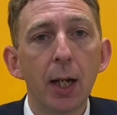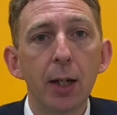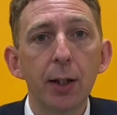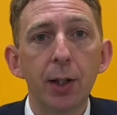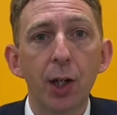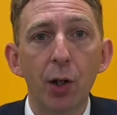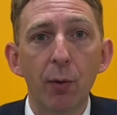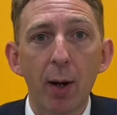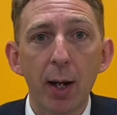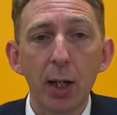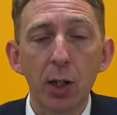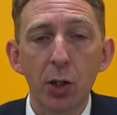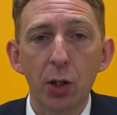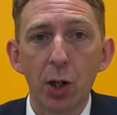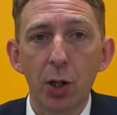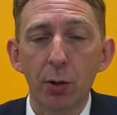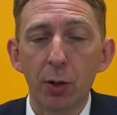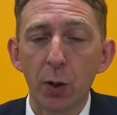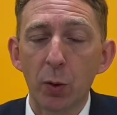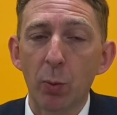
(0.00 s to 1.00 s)
Year 8
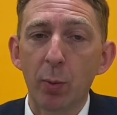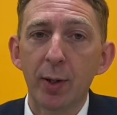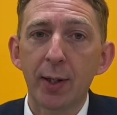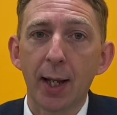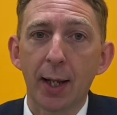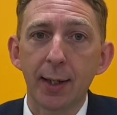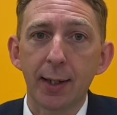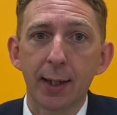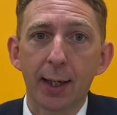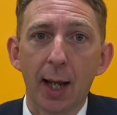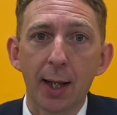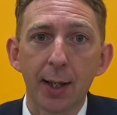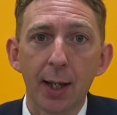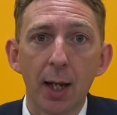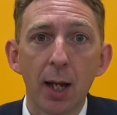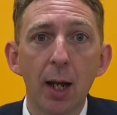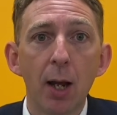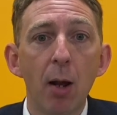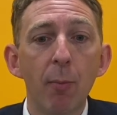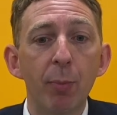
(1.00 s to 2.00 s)
students will be sat
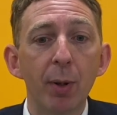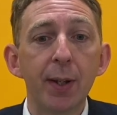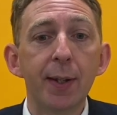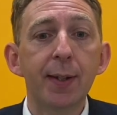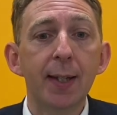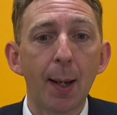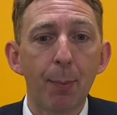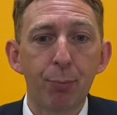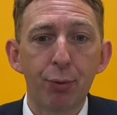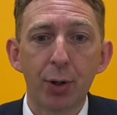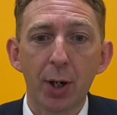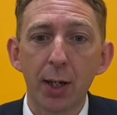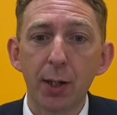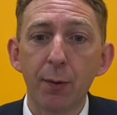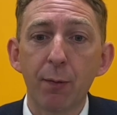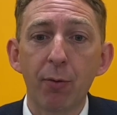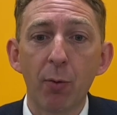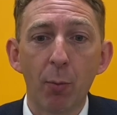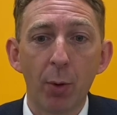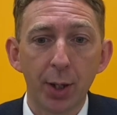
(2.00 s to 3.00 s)
together, but
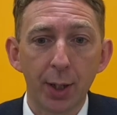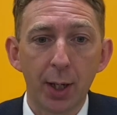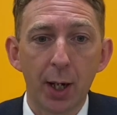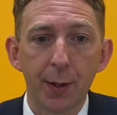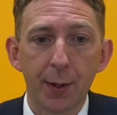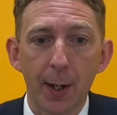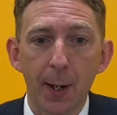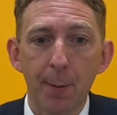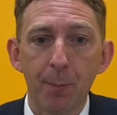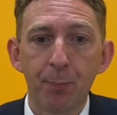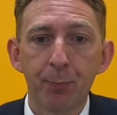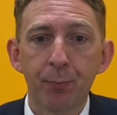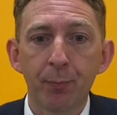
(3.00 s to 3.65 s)
separated from one another.